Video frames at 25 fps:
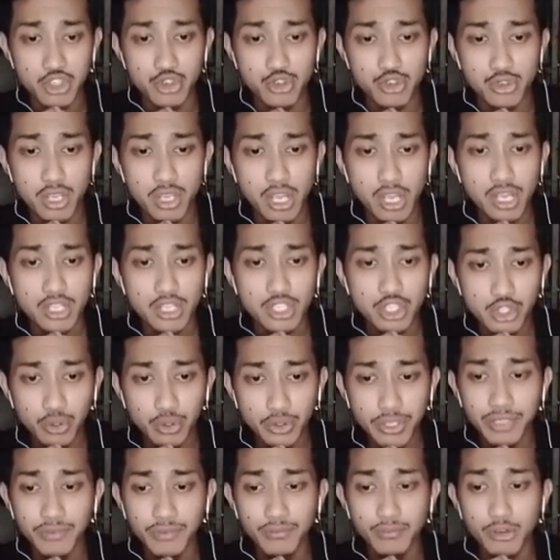through the
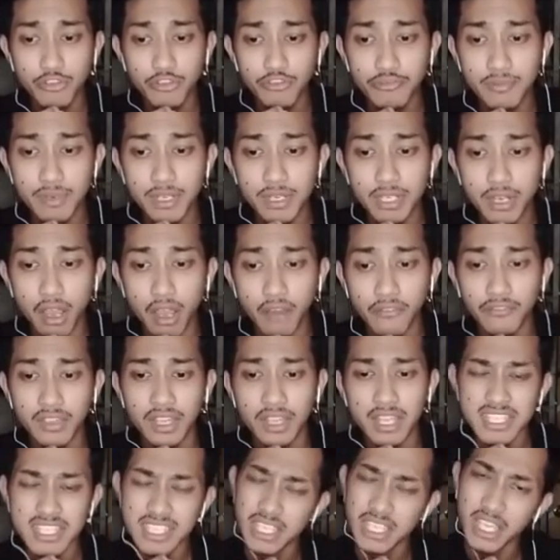movement of each
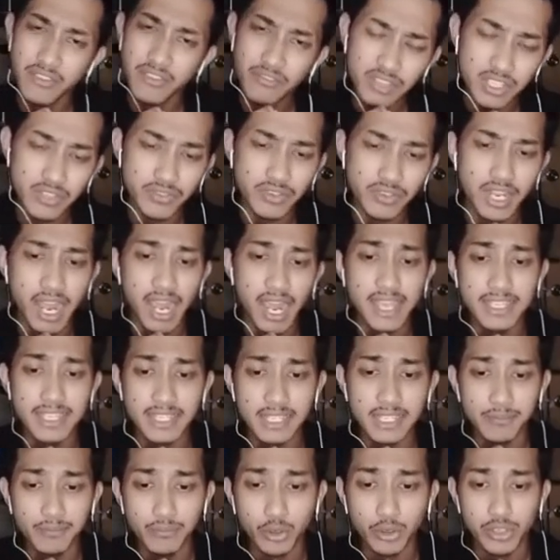inventory item
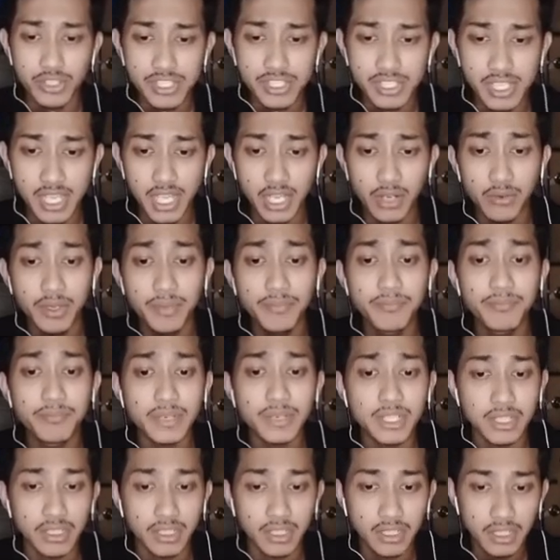produce a
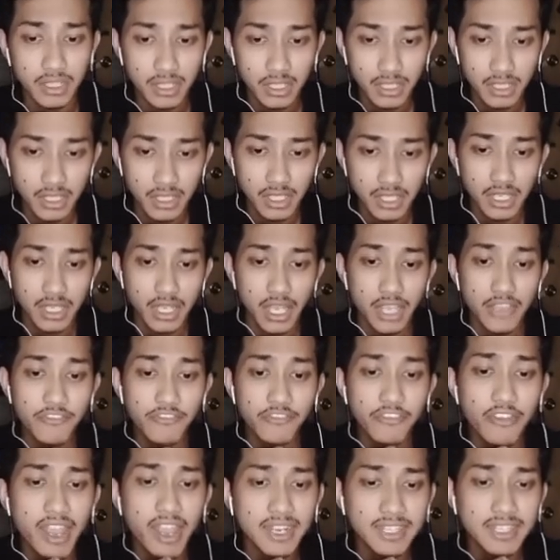ripple effect
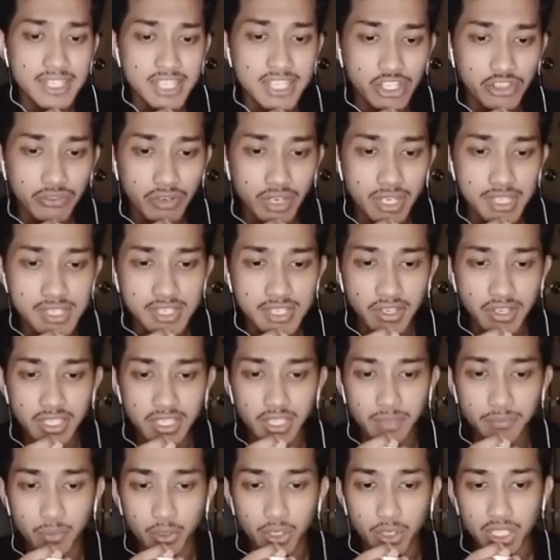that generates
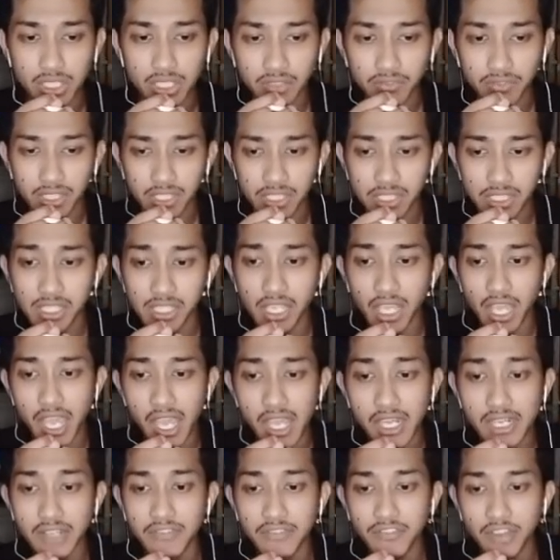productivity and
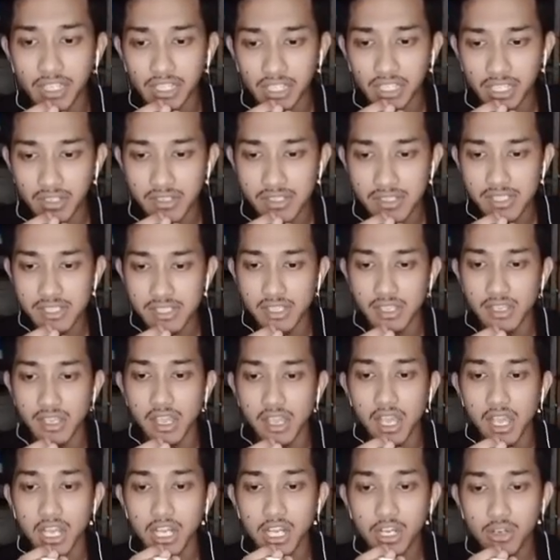effectiveness
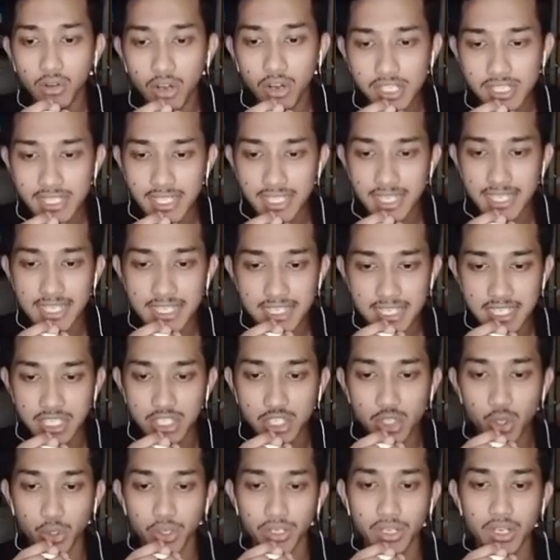across each
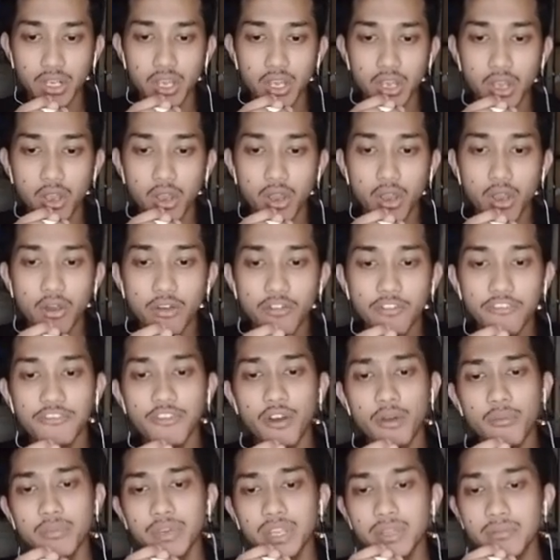node. From
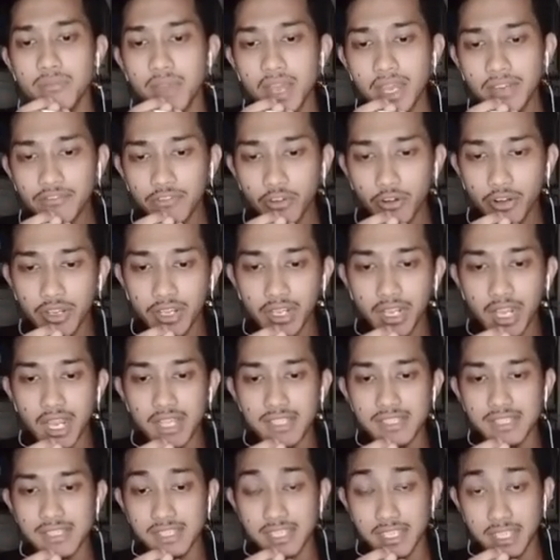demand
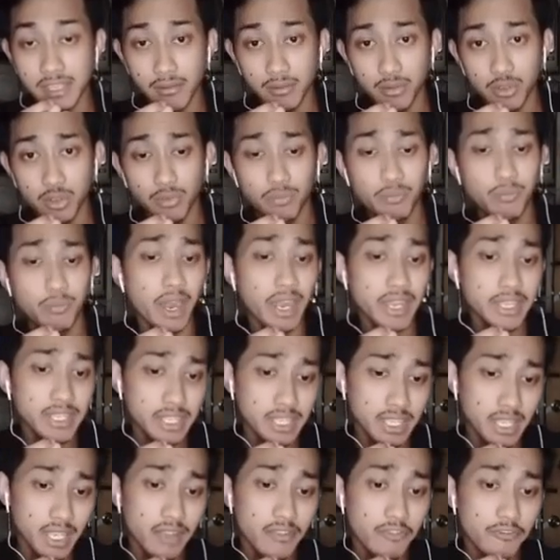forecasting to buying
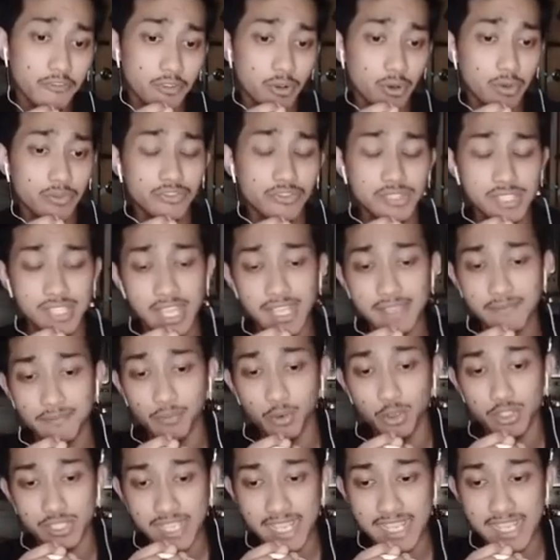for
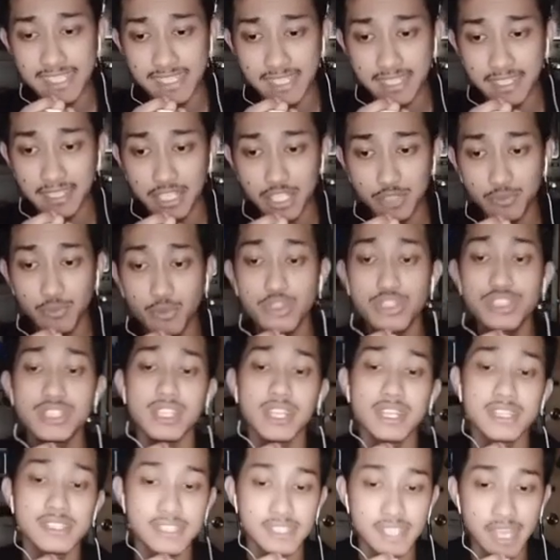processing, distribution, and
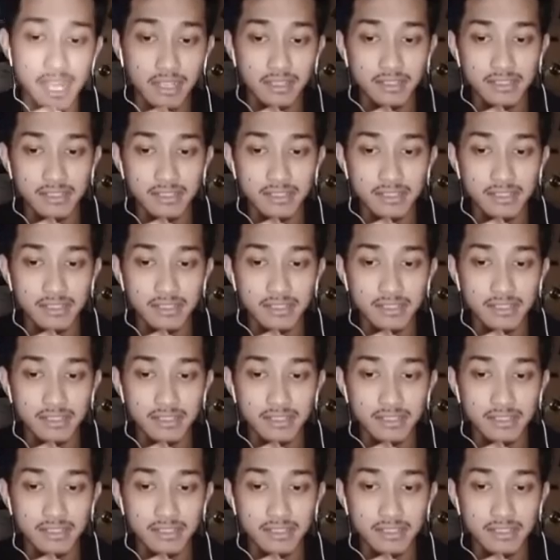sales.